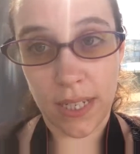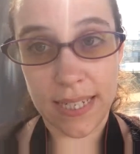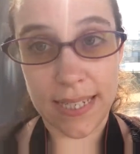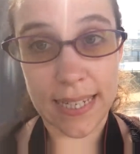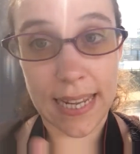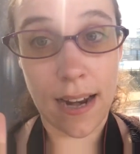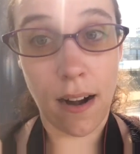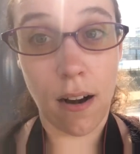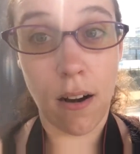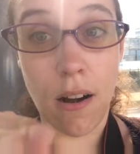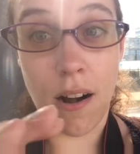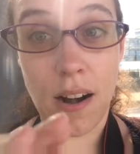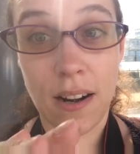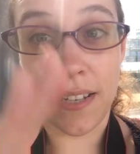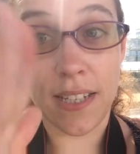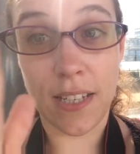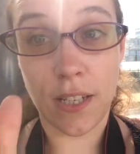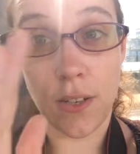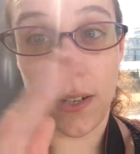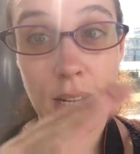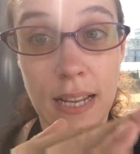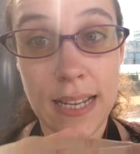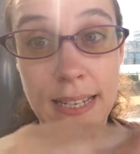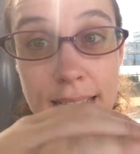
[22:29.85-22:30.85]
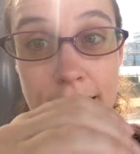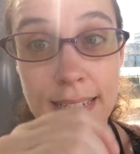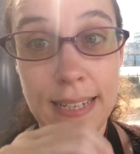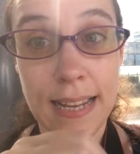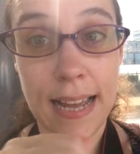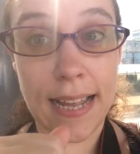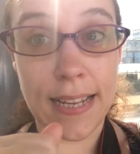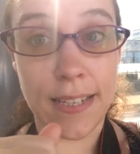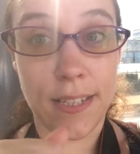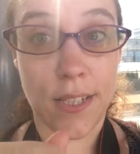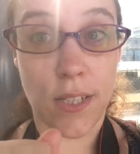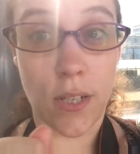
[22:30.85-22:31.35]
They are articulated
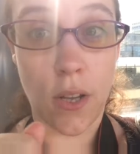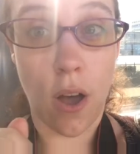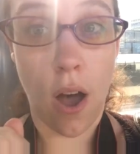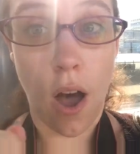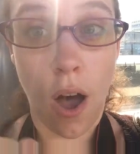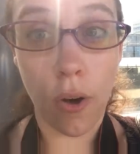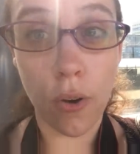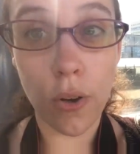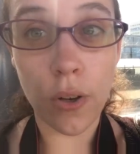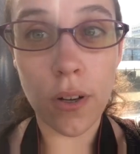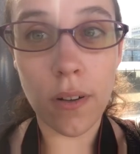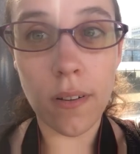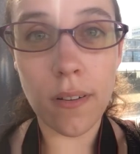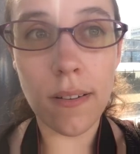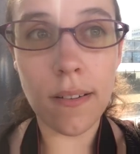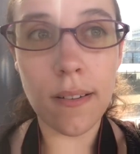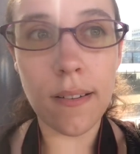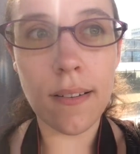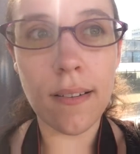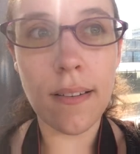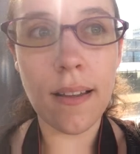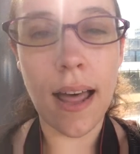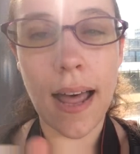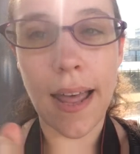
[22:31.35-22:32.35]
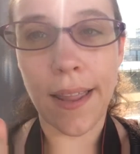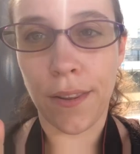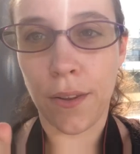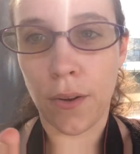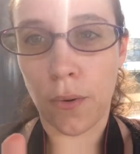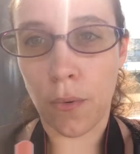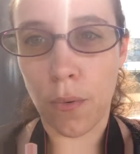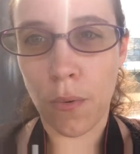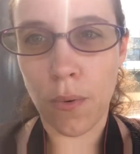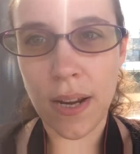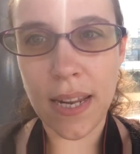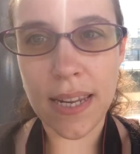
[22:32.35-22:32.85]
at the ankle, at
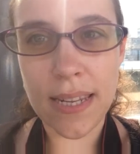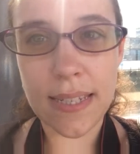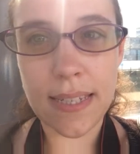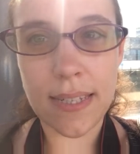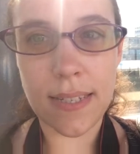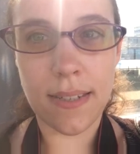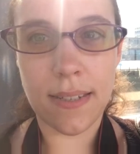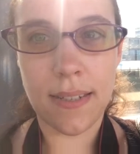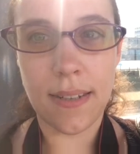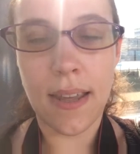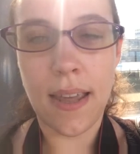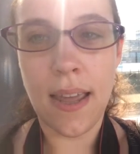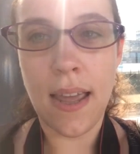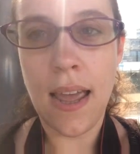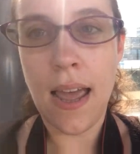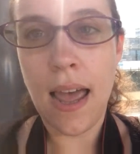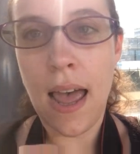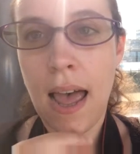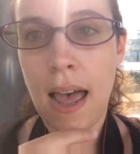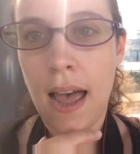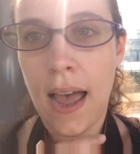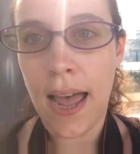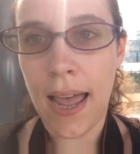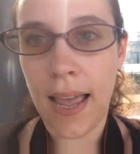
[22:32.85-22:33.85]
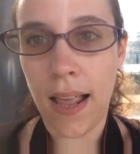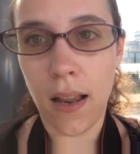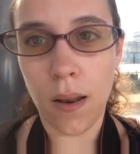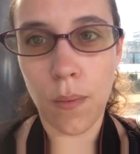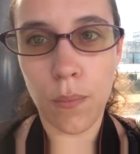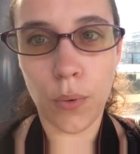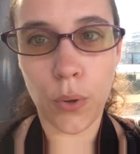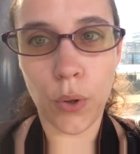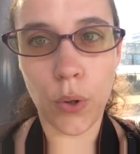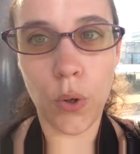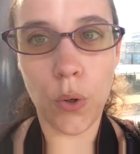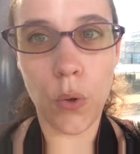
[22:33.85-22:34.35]
the wrist,
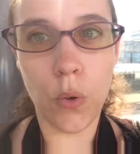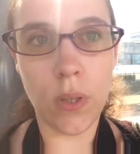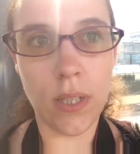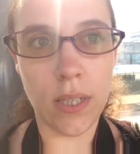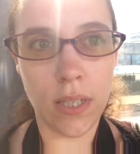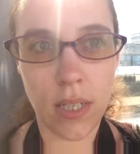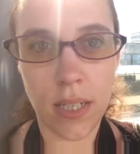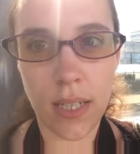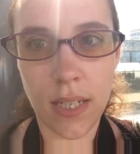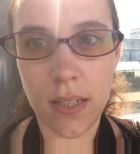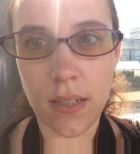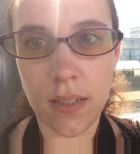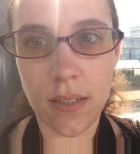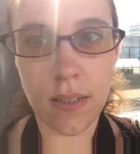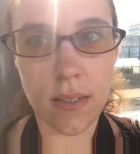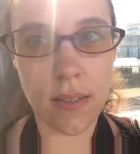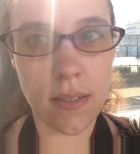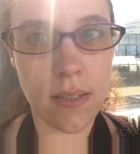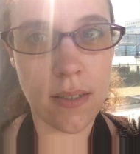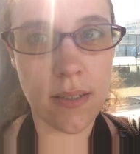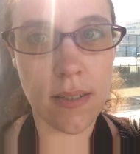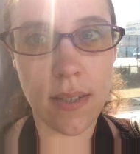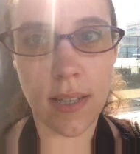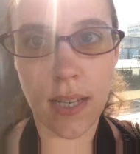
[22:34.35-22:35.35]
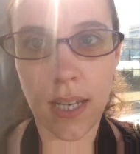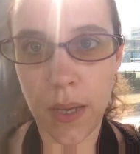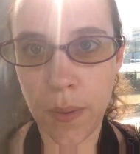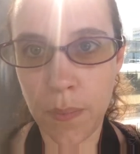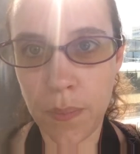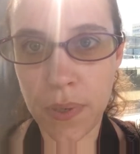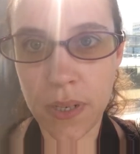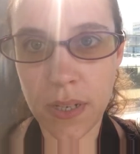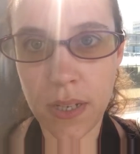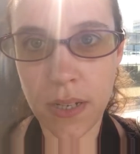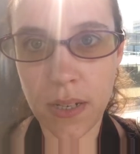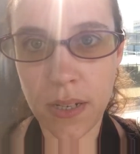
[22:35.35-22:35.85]
elbow, knees,
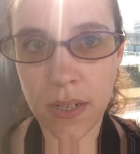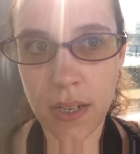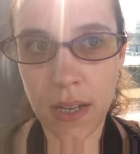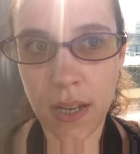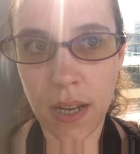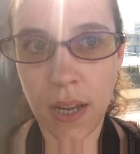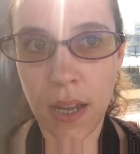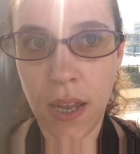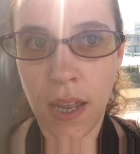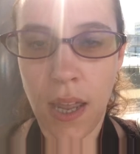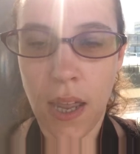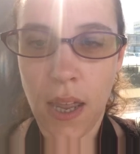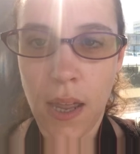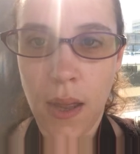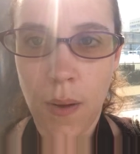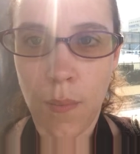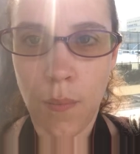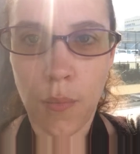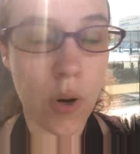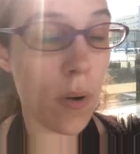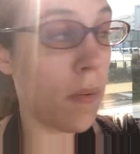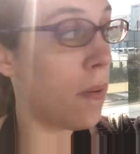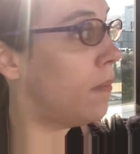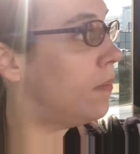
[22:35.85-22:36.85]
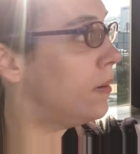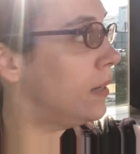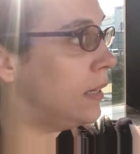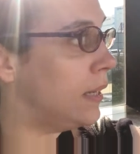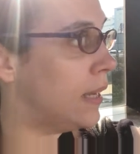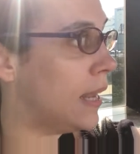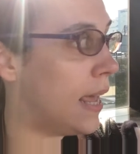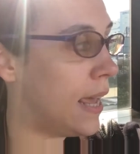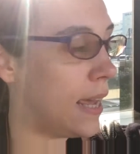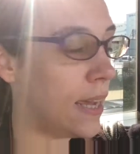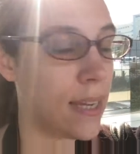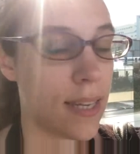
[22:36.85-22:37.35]
hips, probably
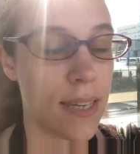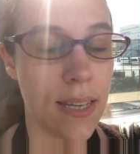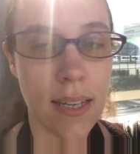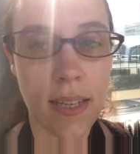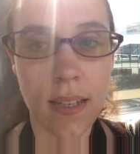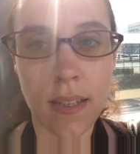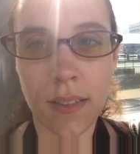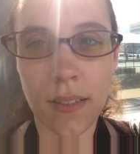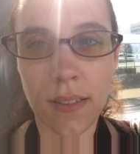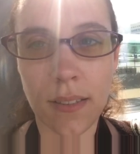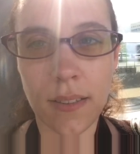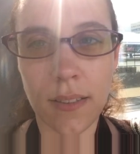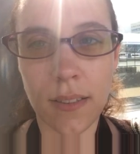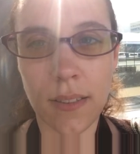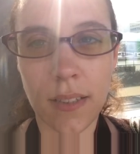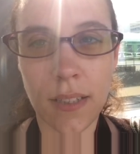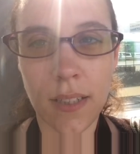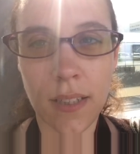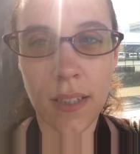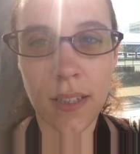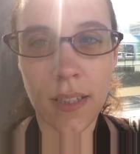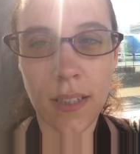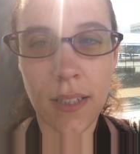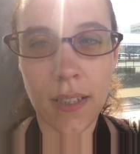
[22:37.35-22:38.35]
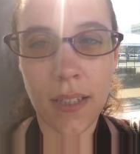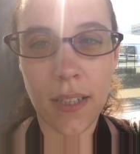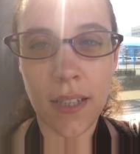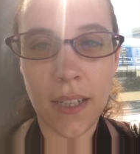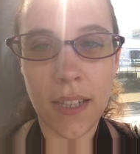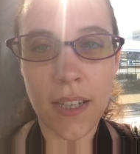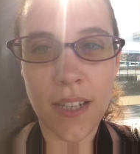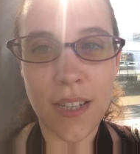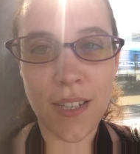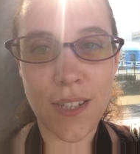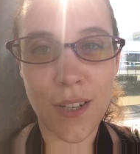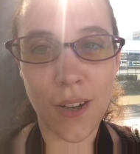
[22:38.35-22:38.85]
neck.
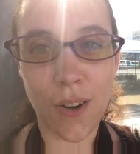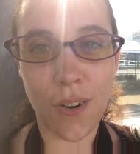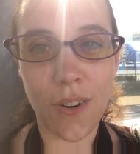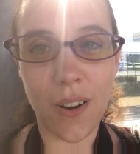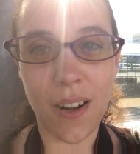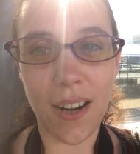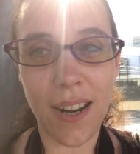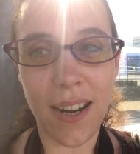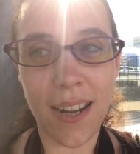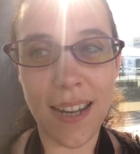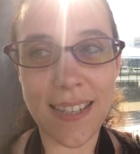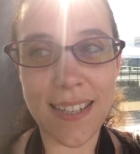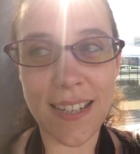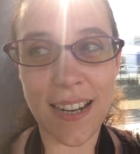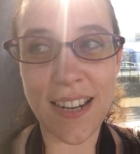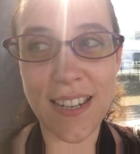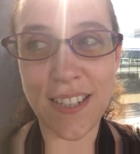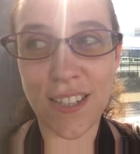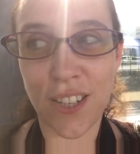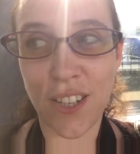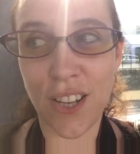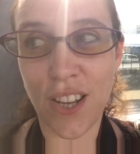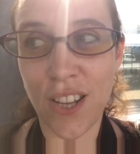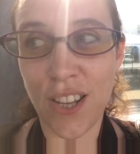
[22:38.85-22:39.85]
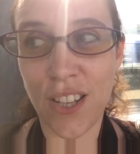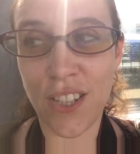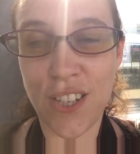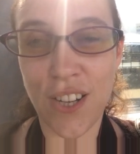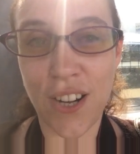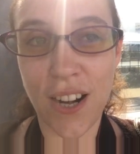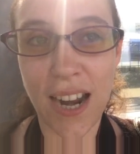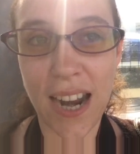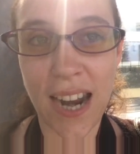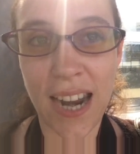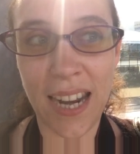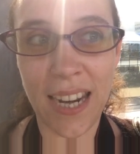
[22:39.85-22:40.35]
Sorry, there is another
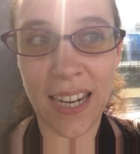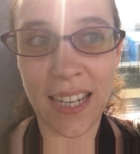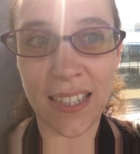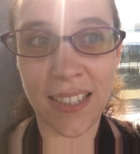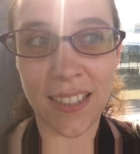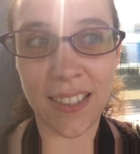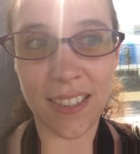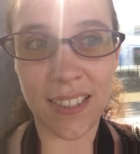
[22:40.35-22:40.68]
train.